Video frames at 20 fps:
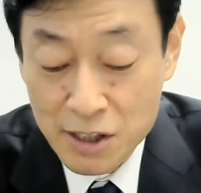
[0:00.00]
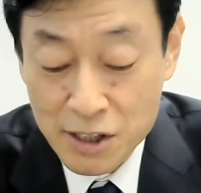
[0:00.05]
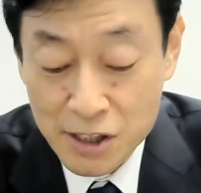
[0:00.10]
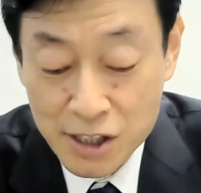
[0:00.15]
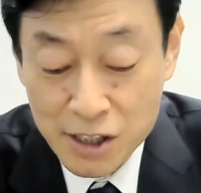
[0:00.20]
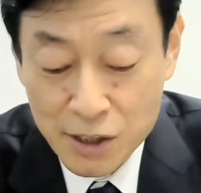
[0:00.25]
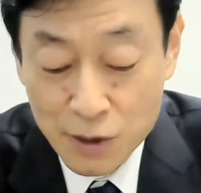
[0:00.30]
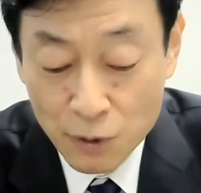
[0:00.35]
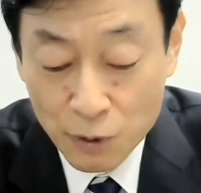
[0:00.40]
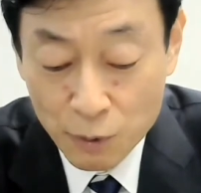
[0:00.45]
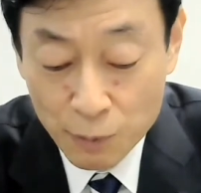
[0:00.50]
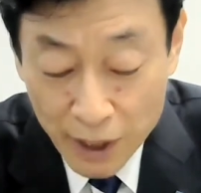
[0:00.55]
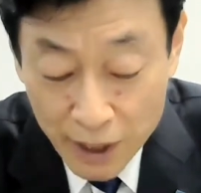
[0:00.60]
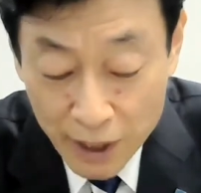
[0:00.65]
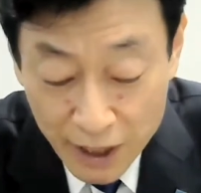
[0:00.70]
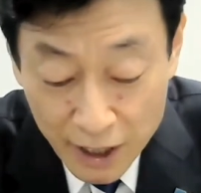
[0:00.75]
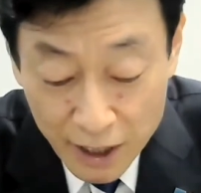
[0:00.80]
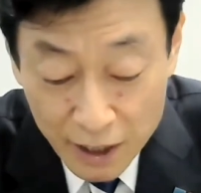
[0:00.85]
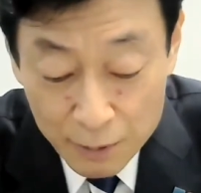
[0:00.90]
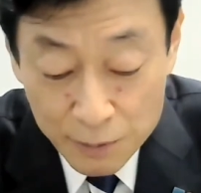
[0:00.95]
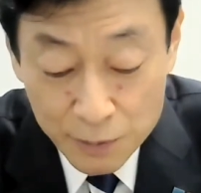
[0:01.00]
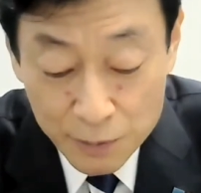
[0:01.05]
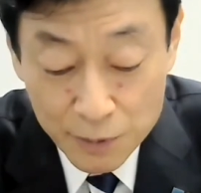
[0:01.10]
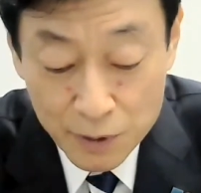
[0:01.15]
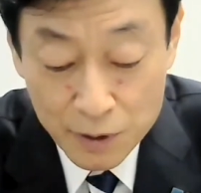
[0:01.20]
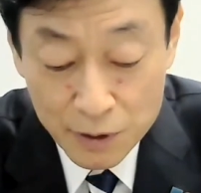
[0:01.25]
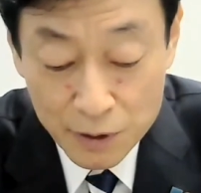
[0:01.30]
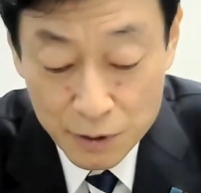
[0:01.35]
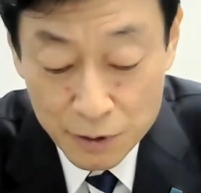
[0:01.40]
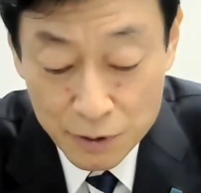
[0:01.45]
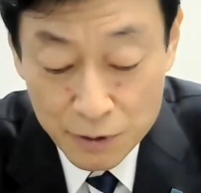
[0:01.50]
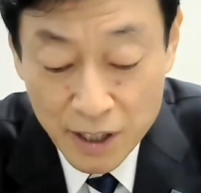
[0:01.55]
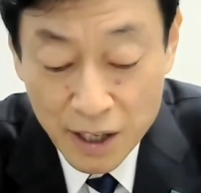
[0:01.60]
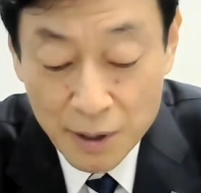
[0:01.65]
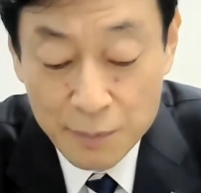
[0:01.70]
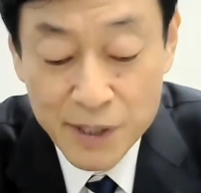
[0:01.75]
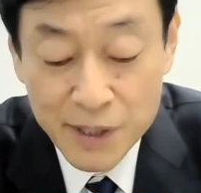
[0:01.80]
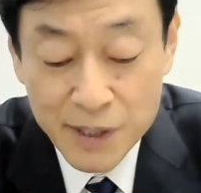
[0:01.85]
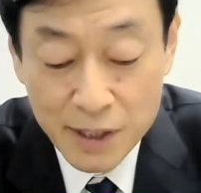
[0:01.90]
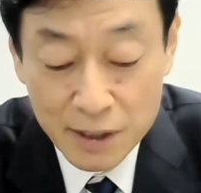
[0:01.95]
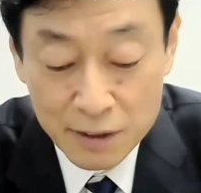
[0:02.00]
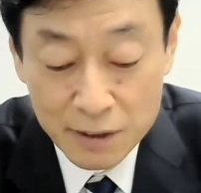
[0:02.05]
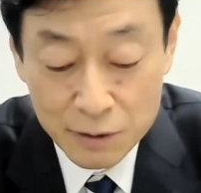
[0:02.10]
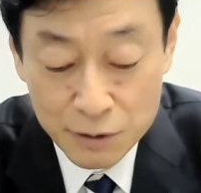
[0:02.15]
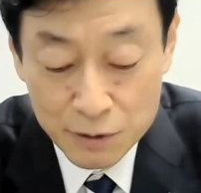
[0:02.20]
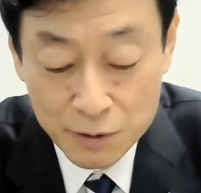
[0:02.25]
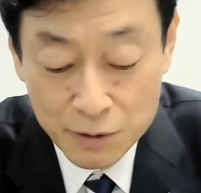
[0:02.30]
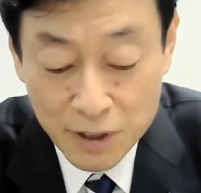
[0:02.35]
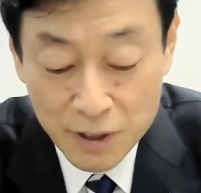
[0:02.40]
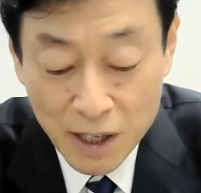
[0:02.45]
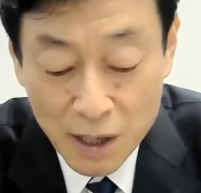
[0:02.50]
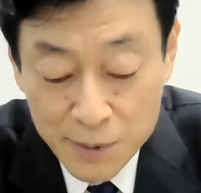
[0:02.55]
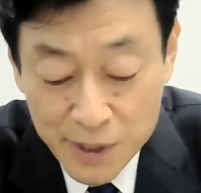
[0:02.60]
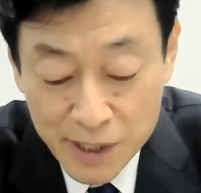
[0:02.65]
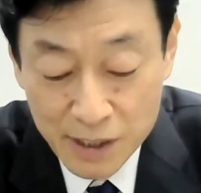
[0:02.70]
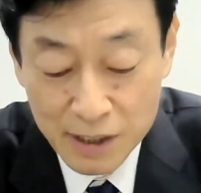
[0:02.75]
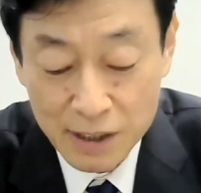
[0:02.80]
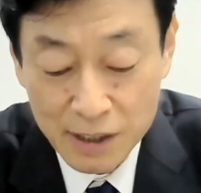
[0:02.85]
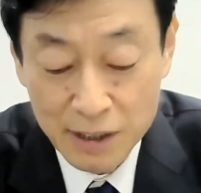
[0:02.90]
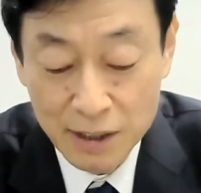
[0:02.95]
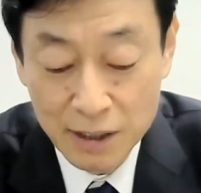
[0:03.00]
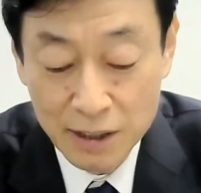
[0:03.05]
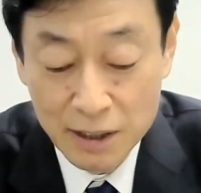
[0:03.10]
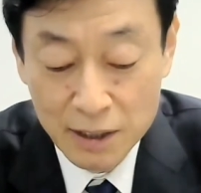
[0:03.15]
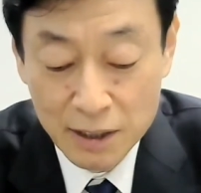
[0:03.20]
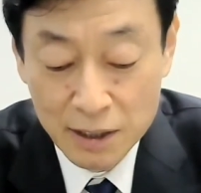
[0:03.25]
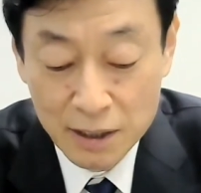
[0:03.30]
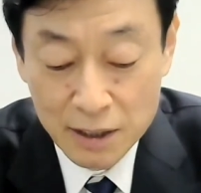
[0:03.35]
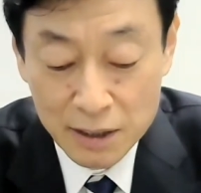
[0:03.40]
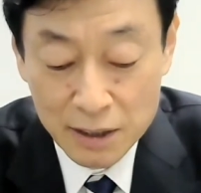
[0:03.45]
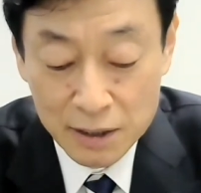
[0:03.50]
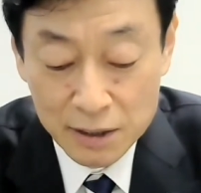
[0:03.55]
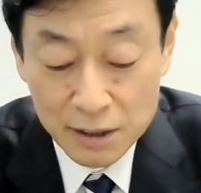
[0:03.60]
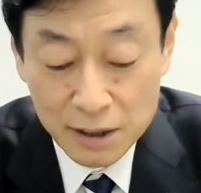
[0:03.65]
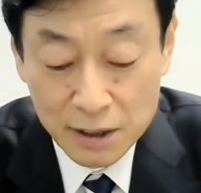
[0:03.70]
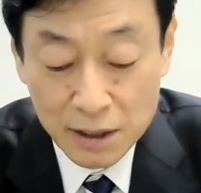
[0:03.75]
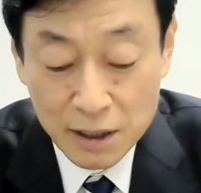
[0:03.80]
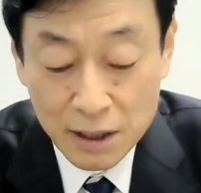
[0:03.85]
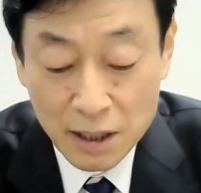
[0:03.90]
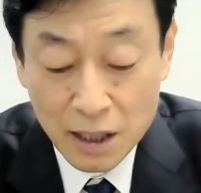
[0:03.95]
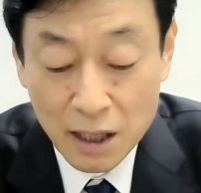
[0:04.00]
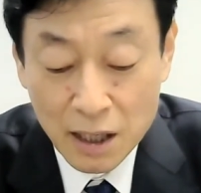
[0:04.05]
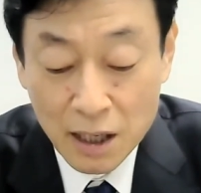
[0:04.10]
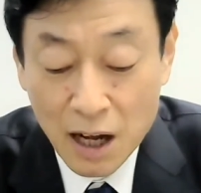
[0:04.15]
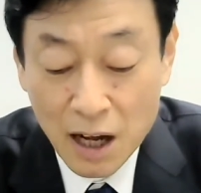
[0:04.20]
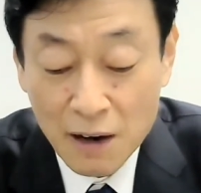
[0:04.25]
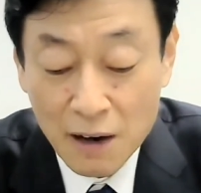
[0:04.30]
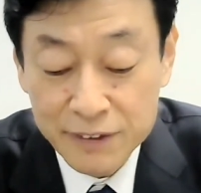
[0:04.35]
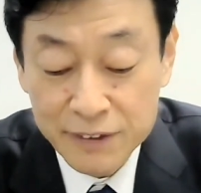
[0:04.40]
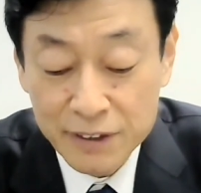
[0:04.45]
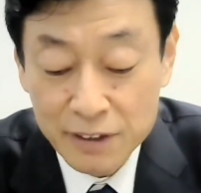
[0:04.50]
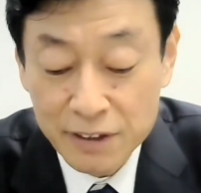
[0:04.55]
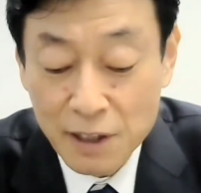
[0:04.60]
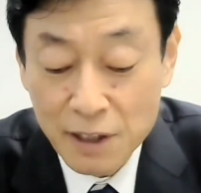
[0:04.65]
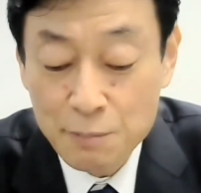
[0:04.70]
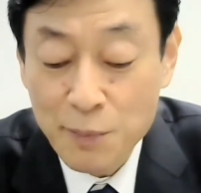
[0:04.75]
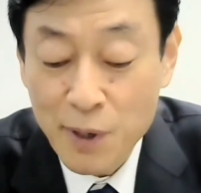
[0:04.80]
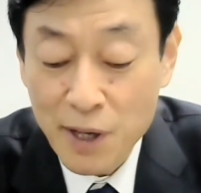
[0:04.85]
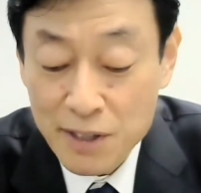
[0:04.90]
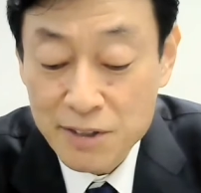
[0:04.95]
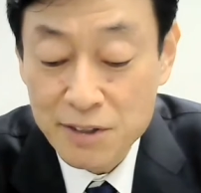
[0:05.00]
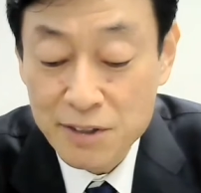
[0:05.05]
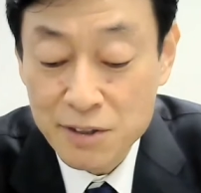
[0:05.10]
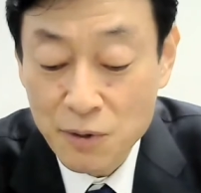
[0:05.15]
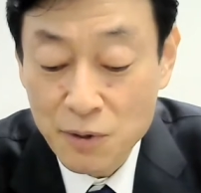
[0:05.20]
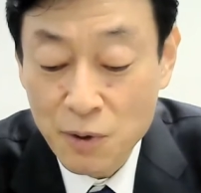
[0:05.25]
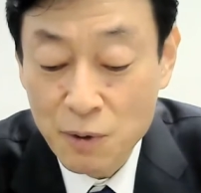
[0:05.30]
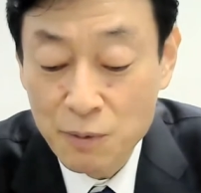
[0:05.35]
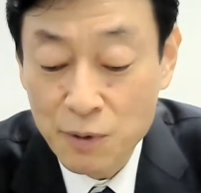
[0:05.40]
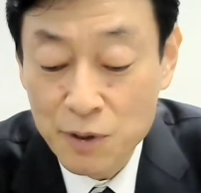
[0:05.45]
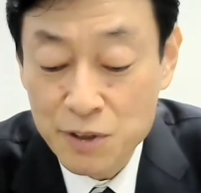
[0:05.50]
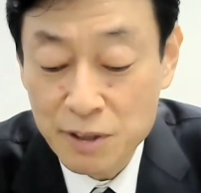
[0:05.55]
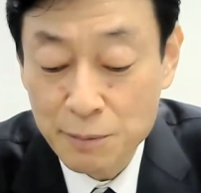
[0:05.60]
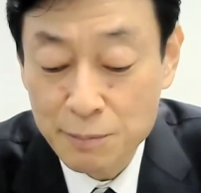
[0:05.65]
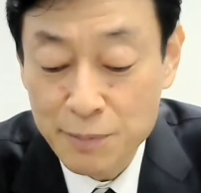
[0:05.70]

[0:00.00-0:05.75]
She overcame leukemia after 10 months of